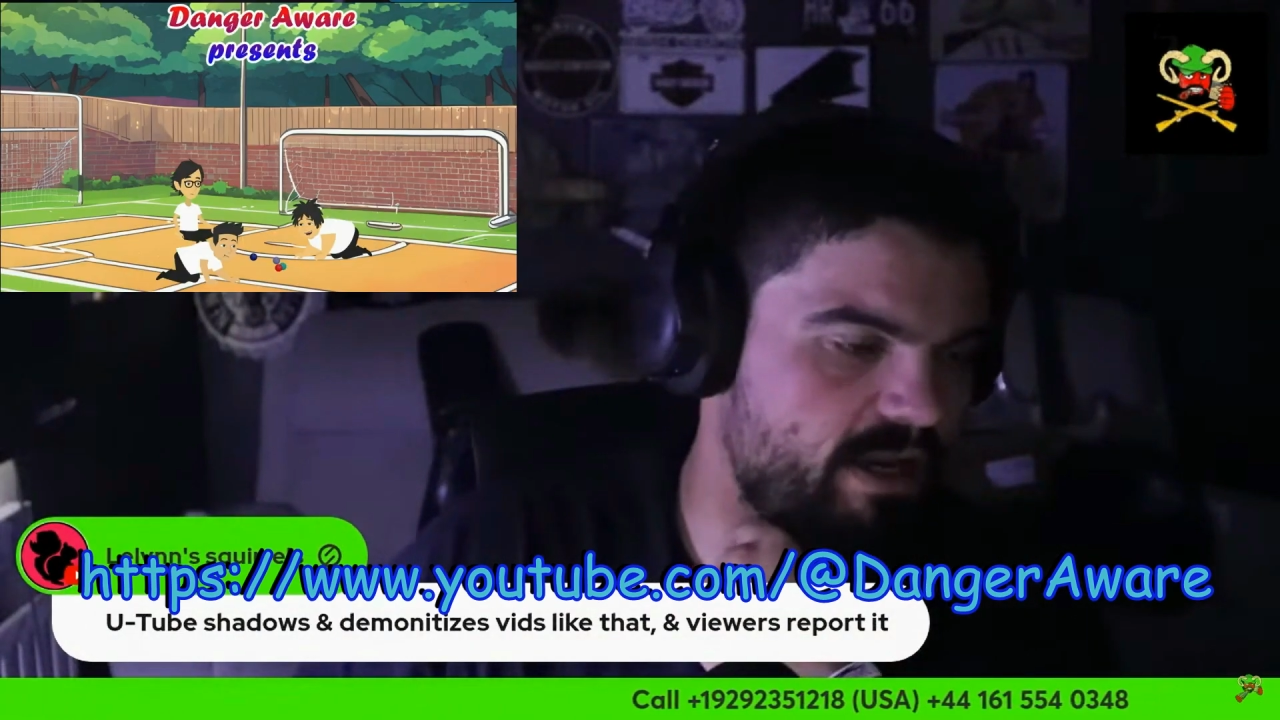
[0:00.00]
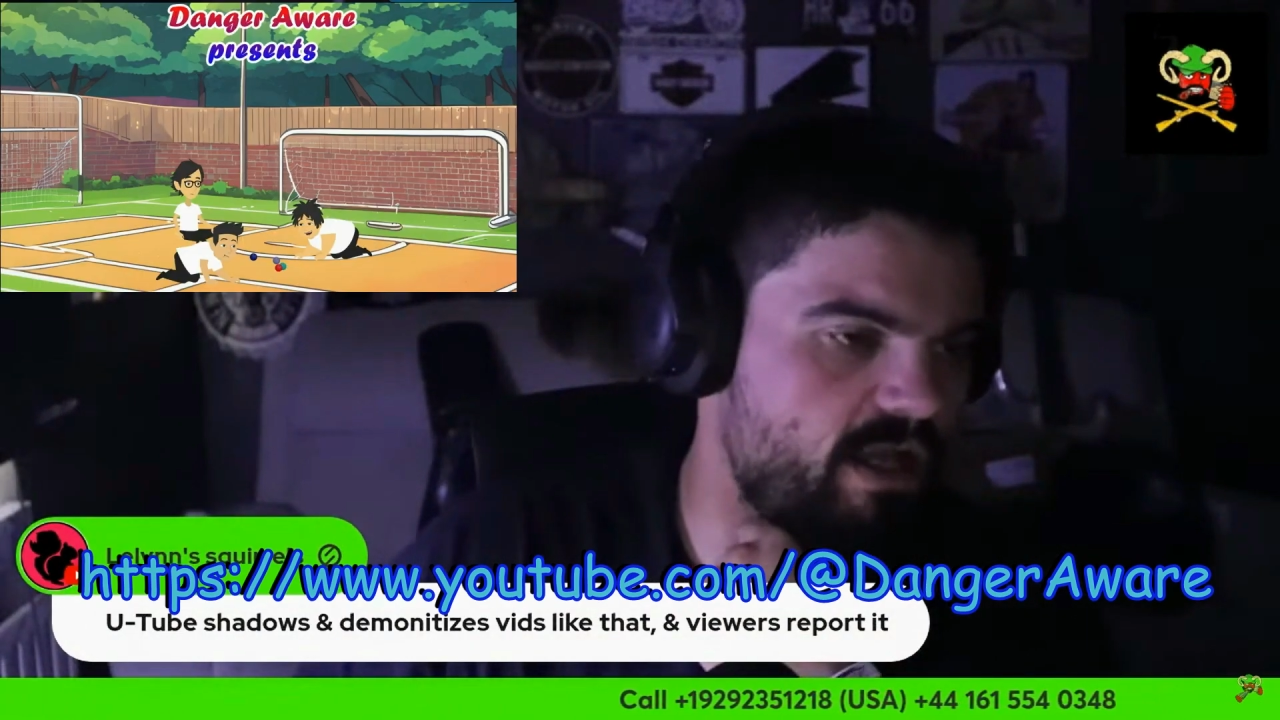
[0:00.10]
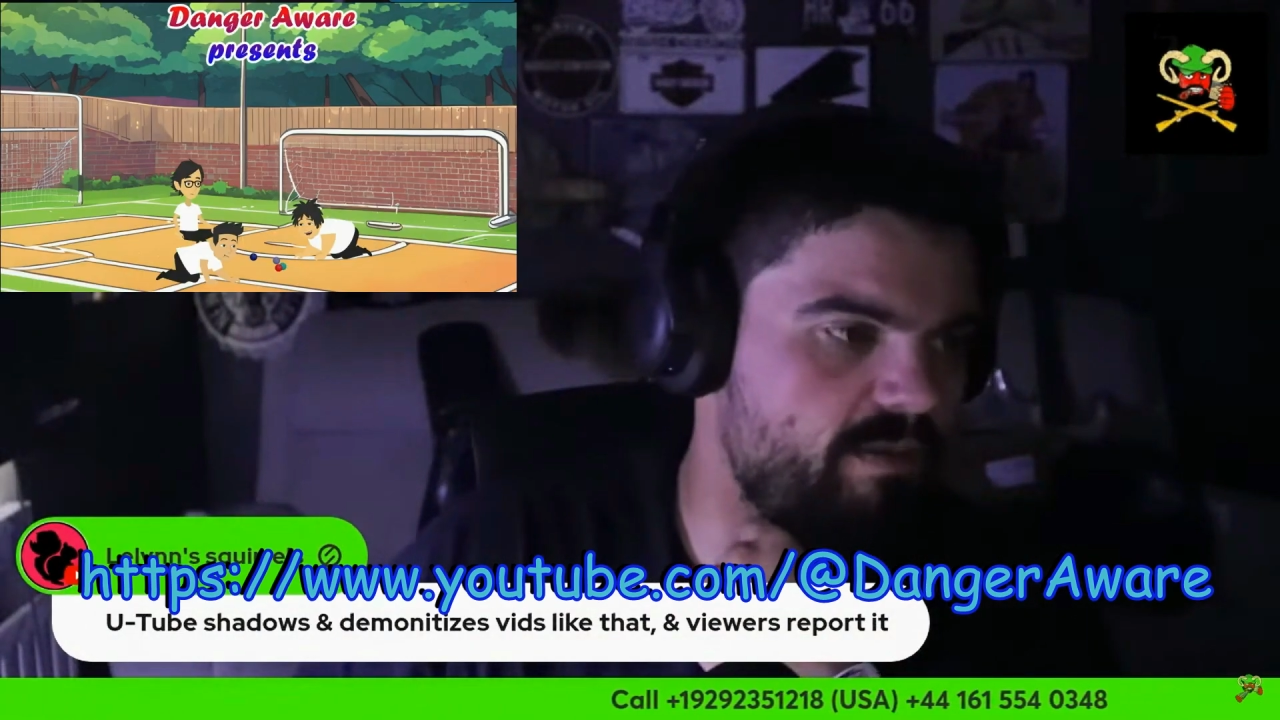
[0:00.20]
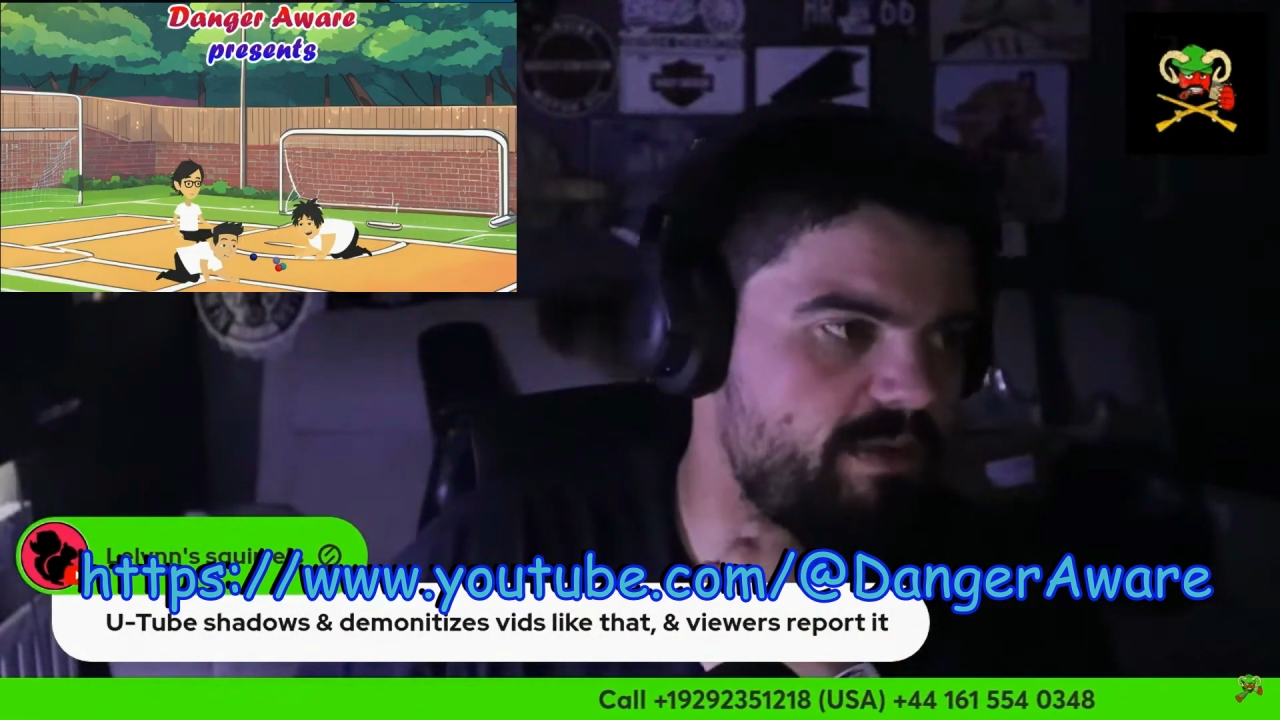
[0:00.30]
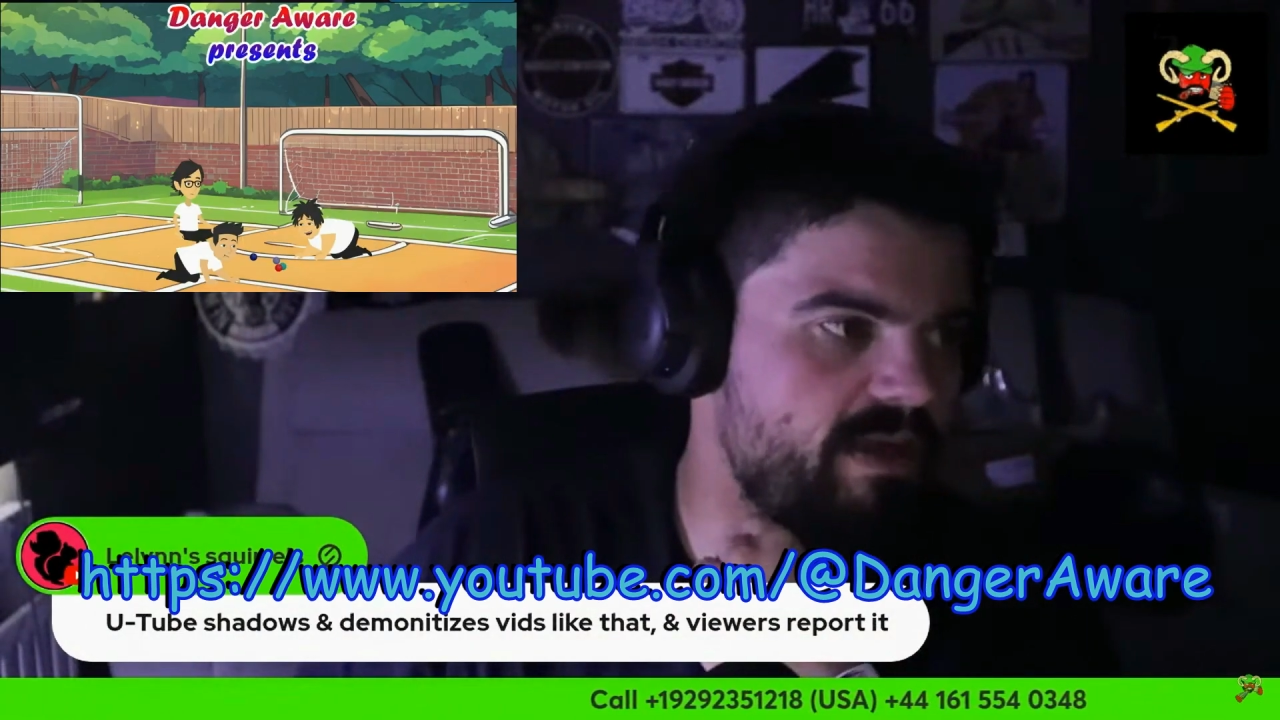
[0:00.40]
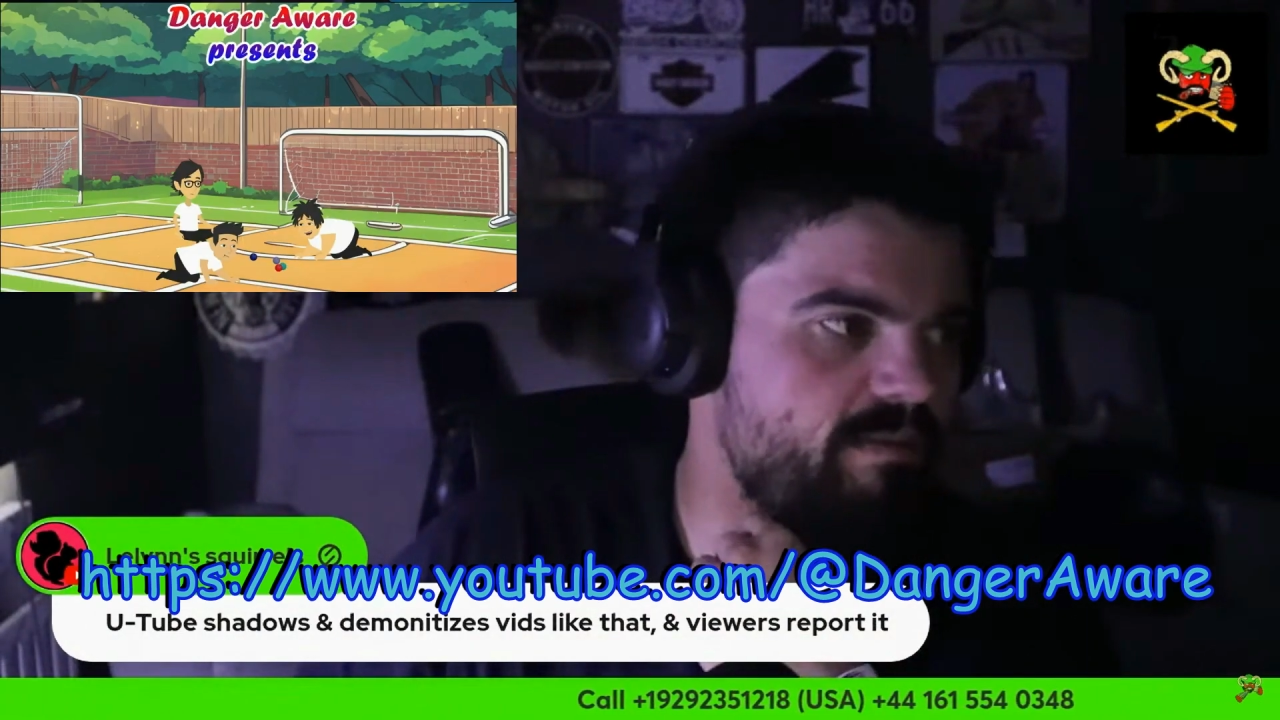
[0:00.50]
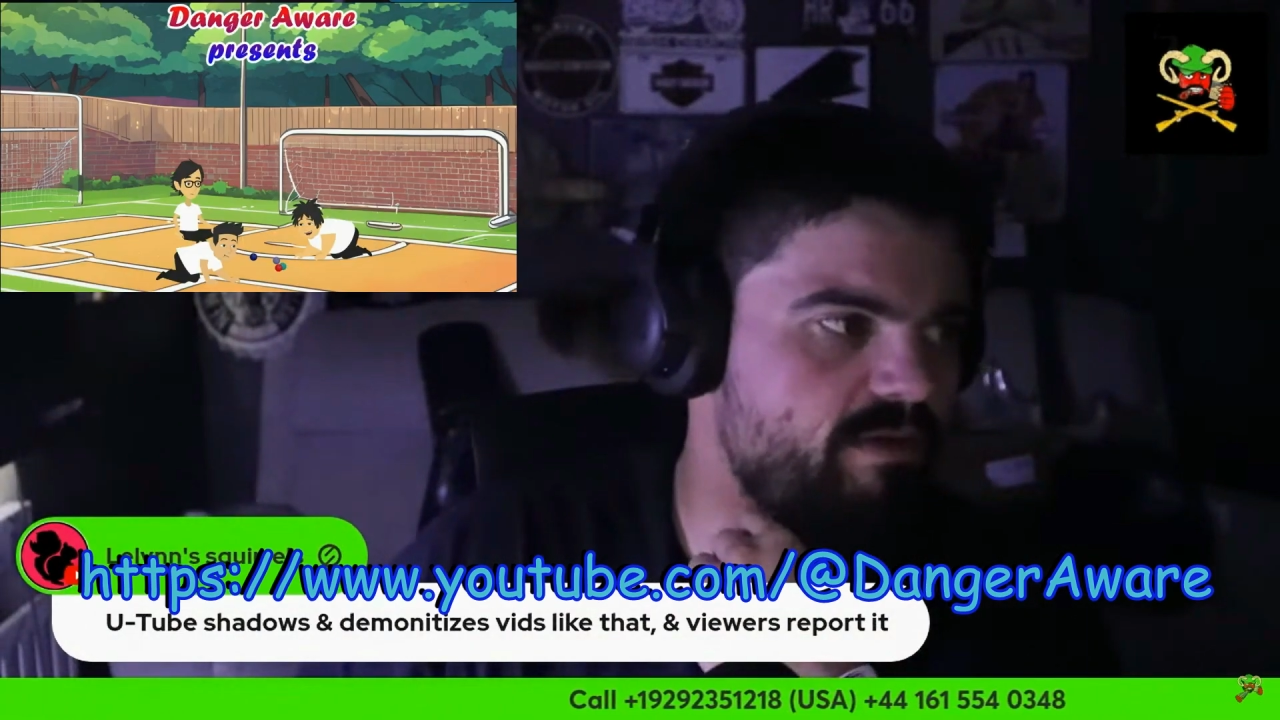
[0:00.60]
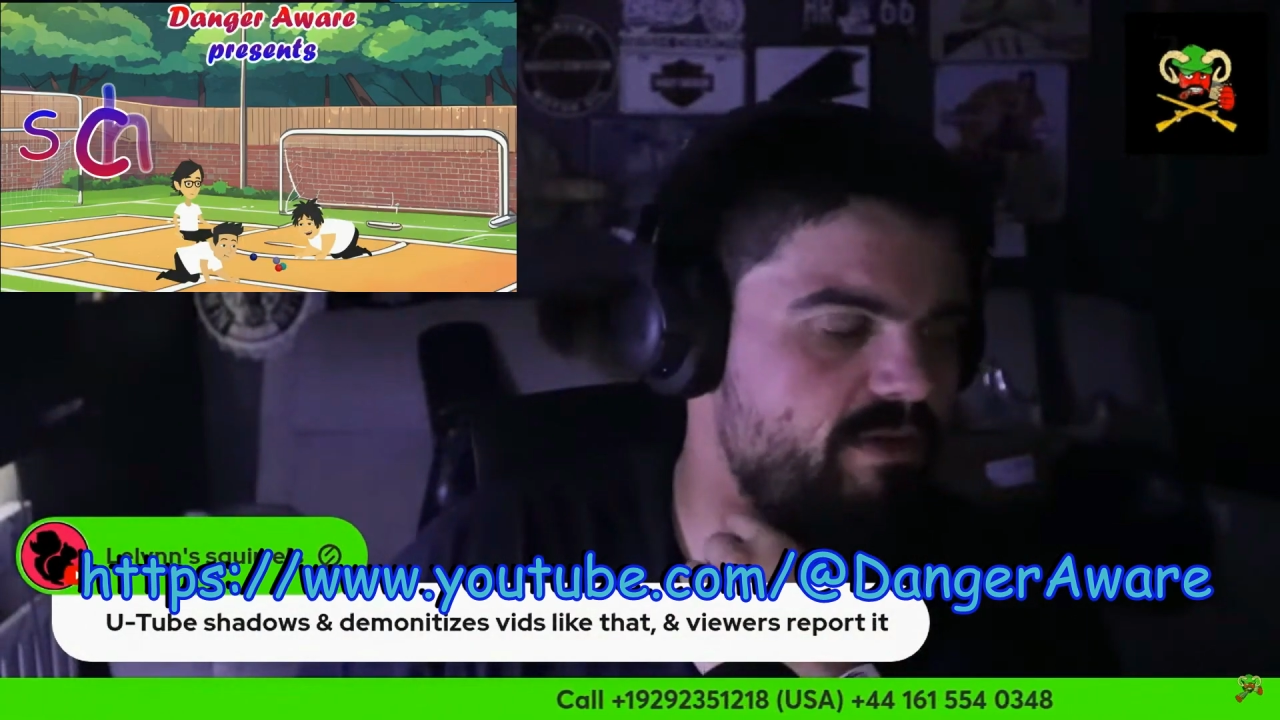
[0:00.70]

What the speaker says: I'll be able